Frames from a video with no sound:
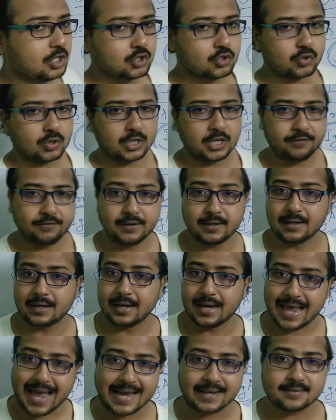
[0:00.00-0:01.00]
So if it
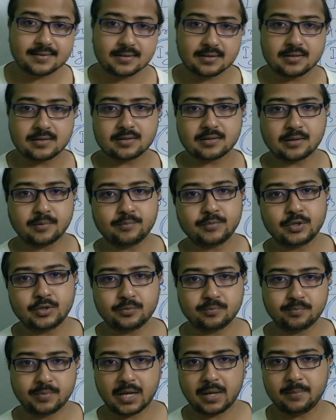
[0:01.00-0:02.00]
lacks in some
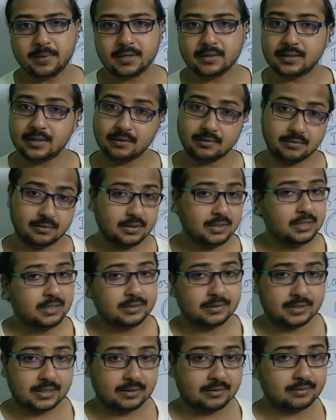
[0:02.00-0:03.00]
new baby,
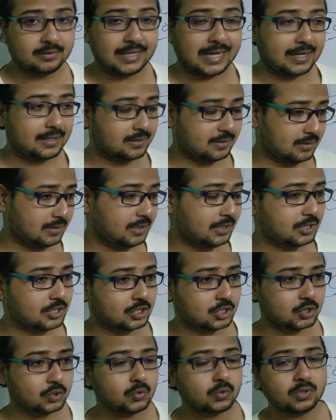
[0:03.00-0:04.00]
then that
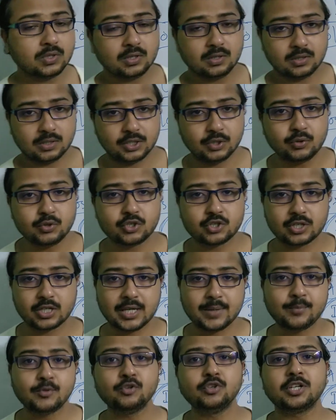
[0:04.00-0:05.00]
leads to huge
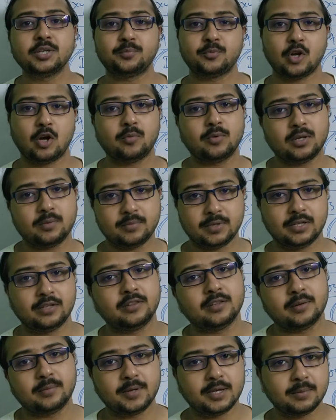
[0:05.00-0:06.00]
immunity problem in
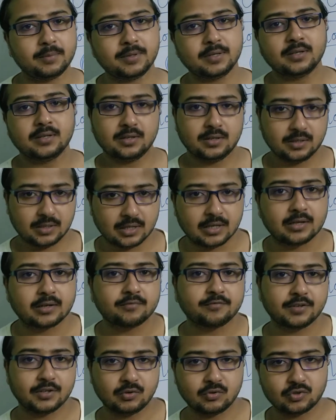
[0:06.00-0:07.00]
the baby in
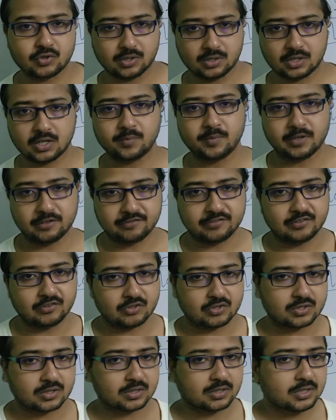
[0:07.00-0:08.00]
coming
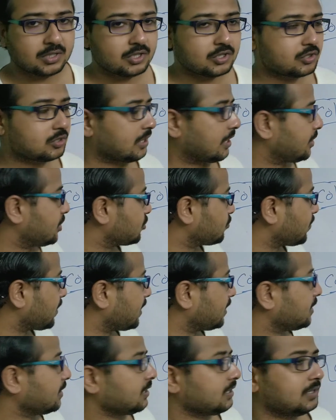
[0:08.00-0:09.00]
future. So that is
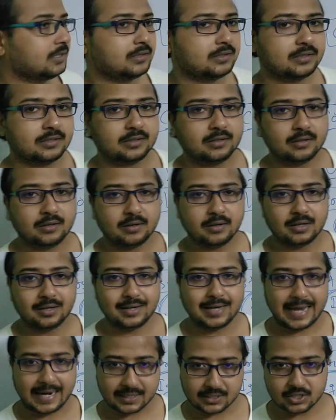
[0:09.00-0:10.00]
why the
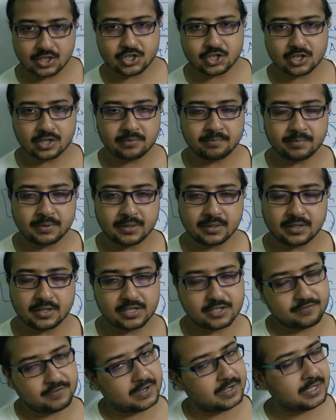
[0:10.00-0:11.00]
lactation period
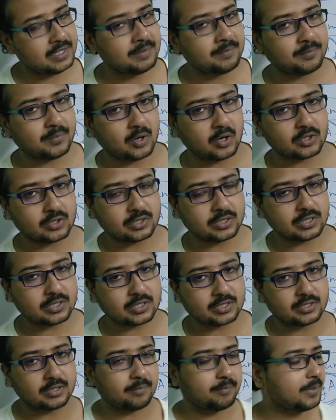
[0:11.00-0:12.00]
is very
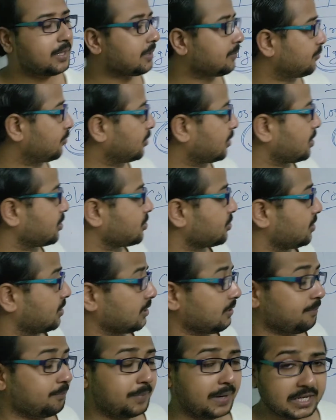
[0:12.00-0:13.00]
important. The milk production,
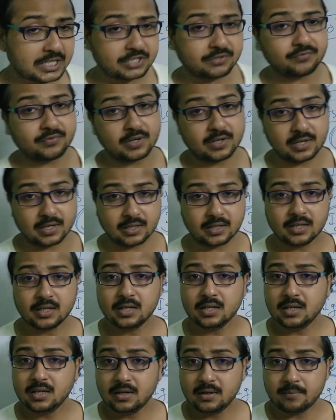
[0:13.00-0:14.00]
the breastfeeding
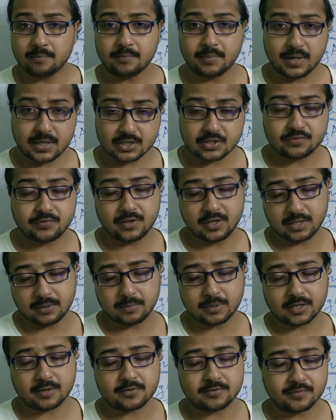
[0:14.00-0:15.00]

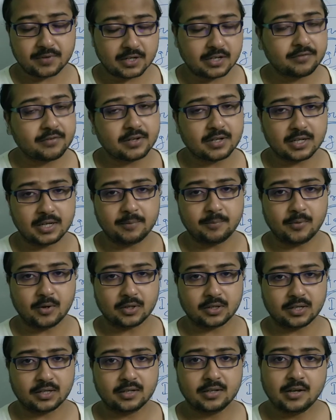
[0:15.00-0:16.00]
becomes very
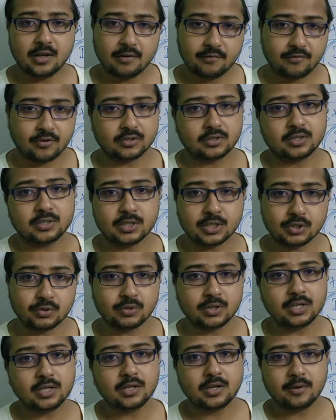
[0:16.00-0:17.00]
important for the
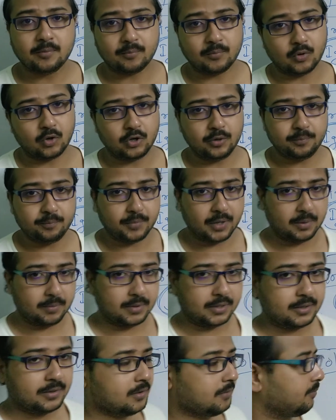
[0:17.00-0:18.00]
newly born
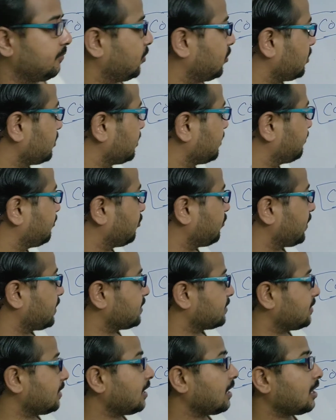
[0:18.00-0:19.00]
baby, because it
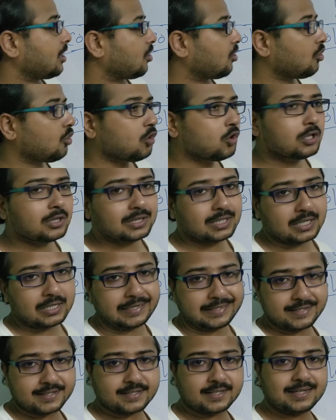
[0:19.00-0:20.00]
provides all the
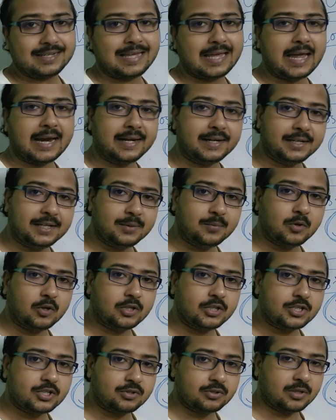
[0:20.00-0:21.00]
necessary
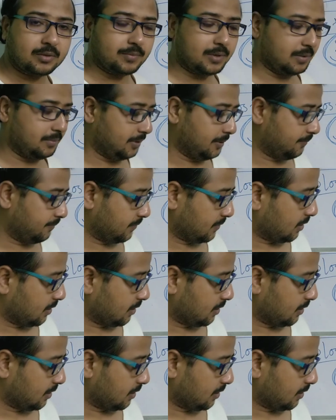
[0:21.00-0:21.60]
antibodies to the baby.